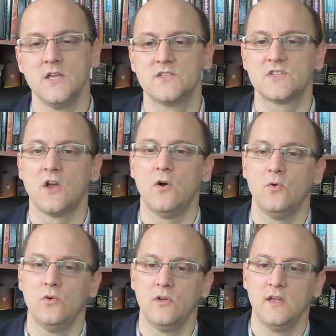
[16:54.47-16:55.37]

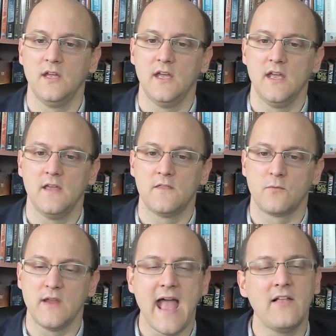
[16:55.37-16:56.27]
So
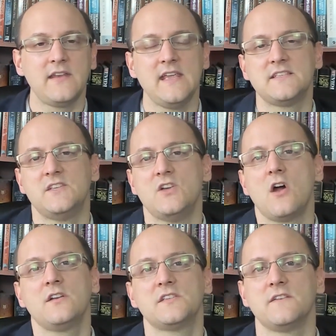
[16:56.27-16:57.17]
the reality is the
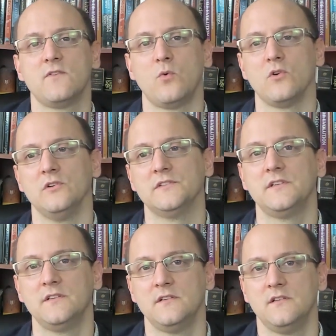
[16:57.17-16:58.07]
darkness of the world
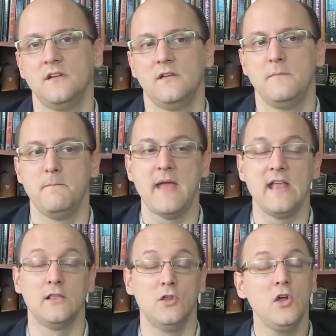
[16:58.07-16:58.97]

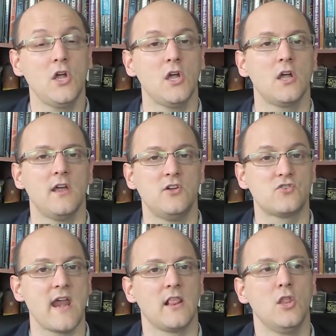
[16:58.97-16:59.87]
may look and
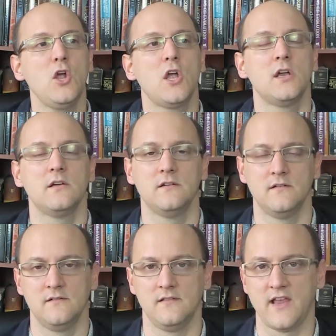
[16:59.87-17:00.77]
try to look
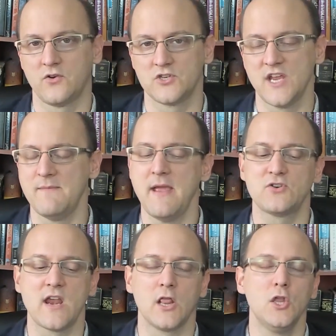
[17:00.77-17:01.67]
like Christianity, may
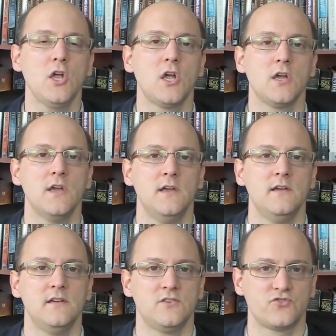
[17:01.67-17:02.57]
try to look
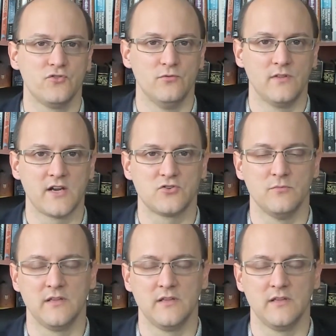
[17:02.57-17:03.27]
true like true